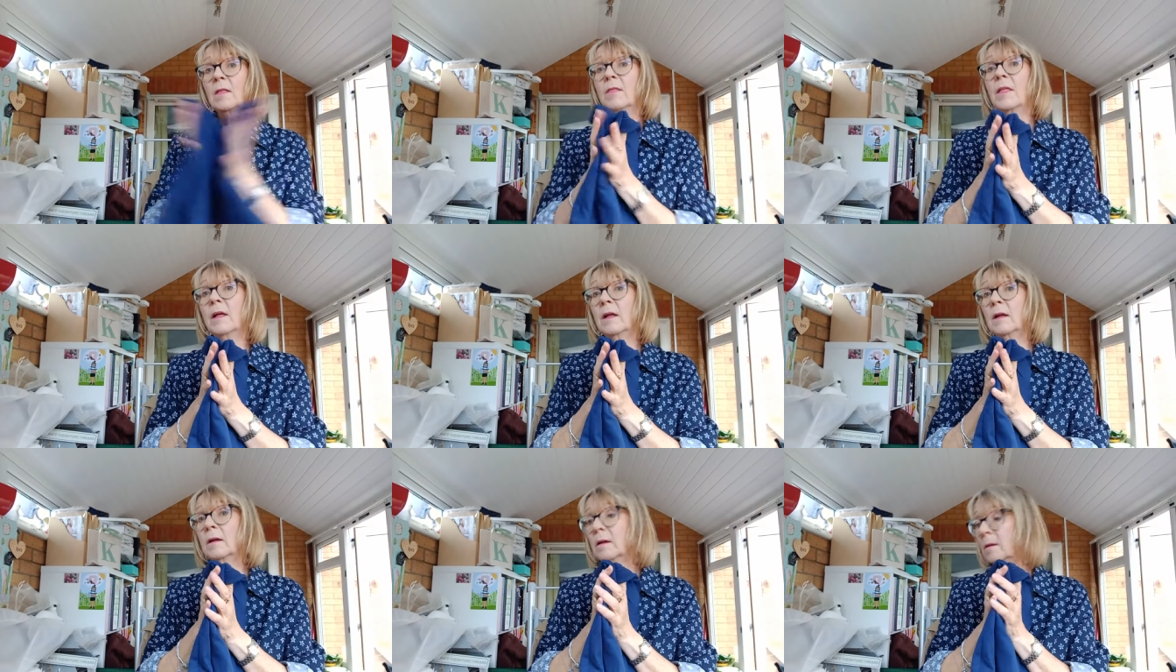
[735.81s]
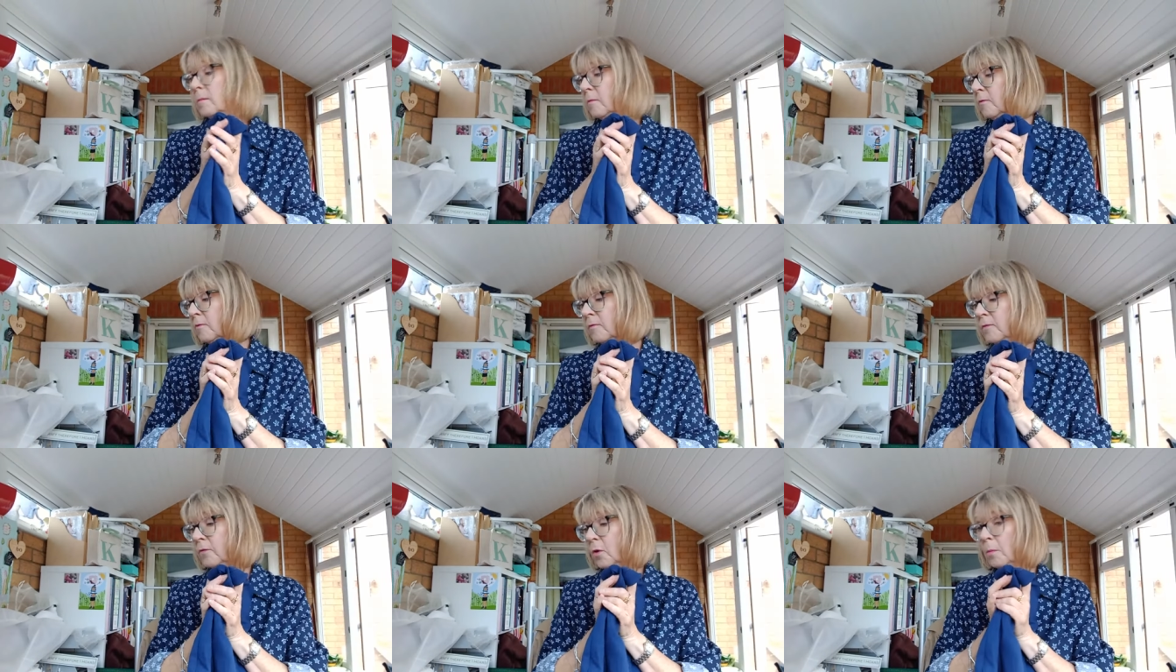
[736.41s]

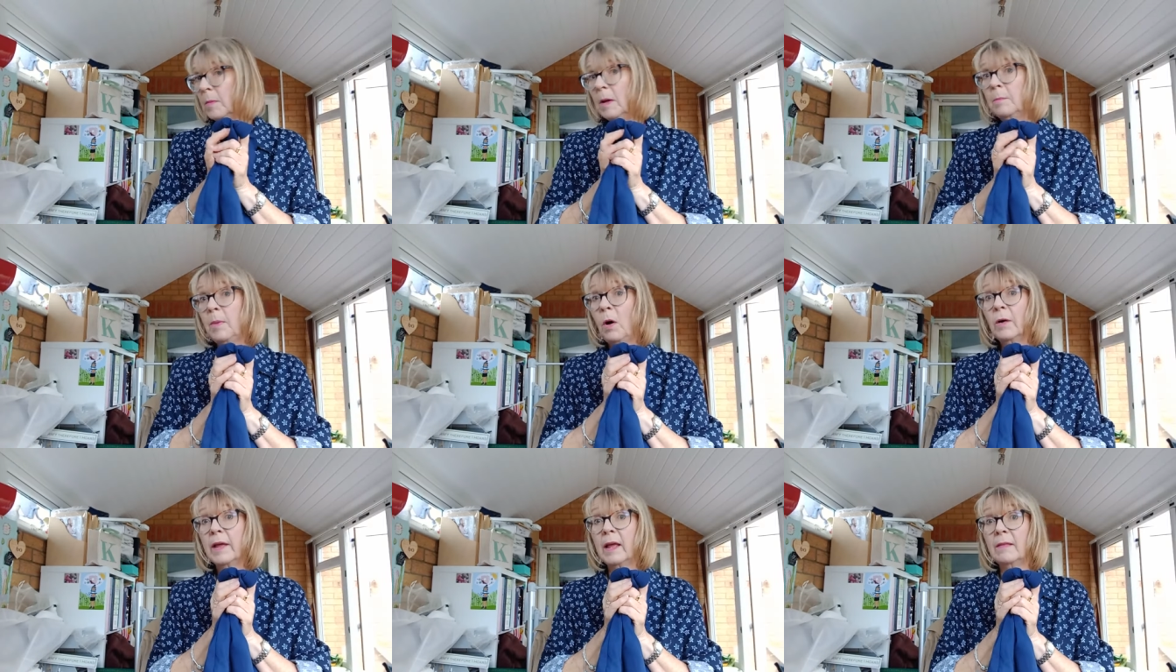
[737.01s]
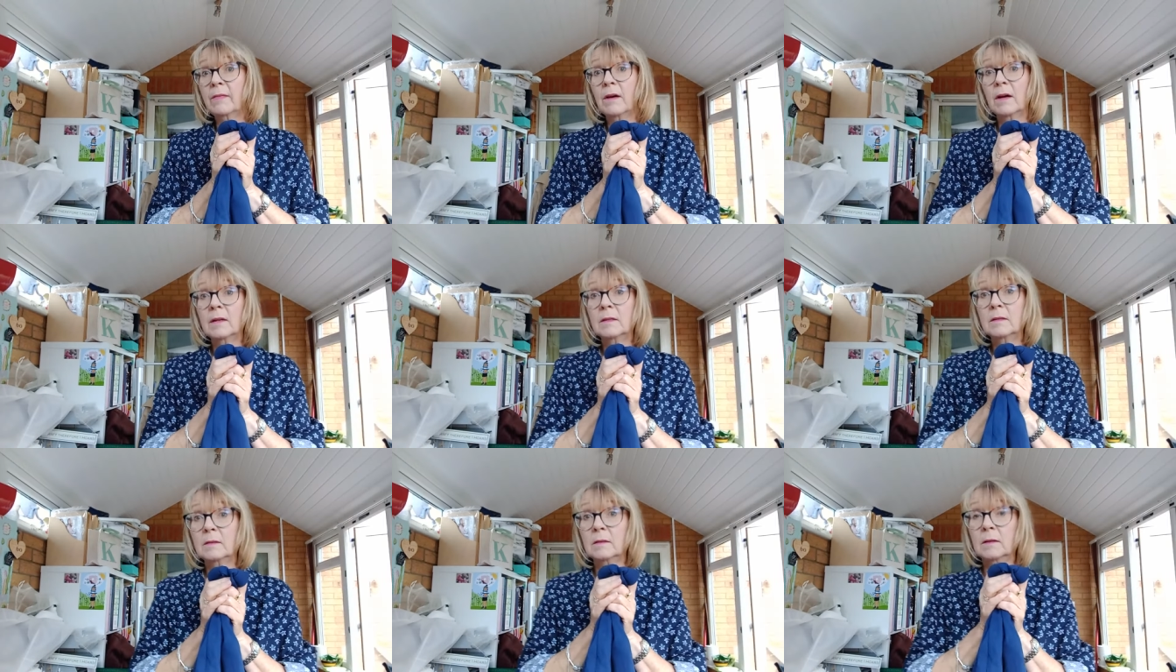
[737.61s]
from a pocket
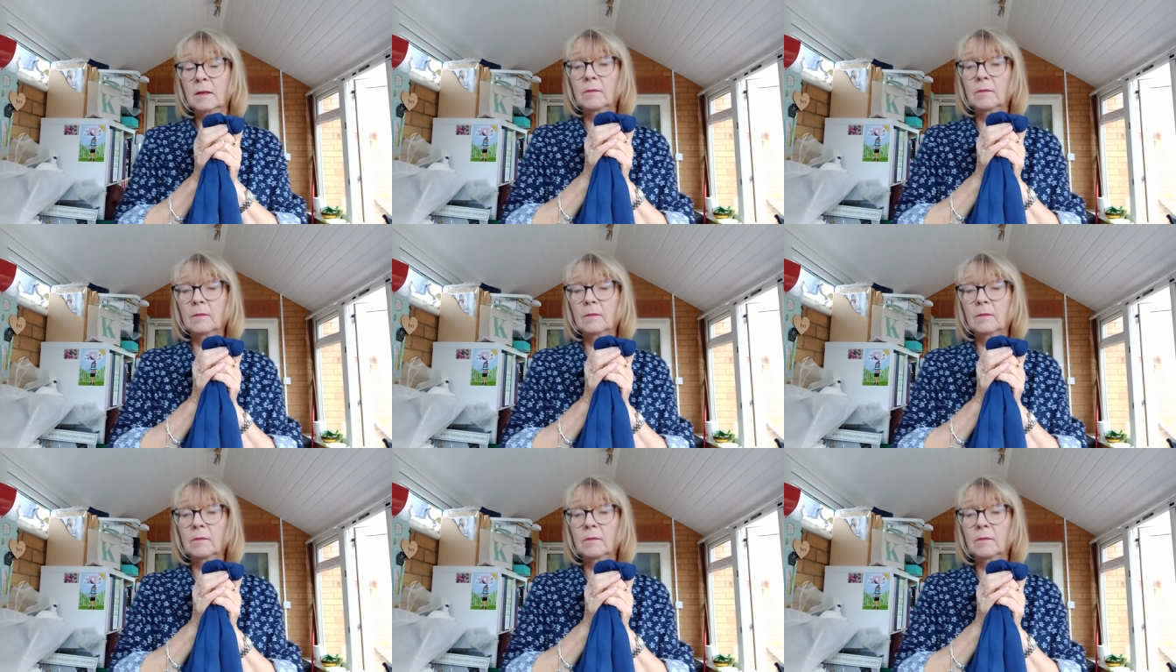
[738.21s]
that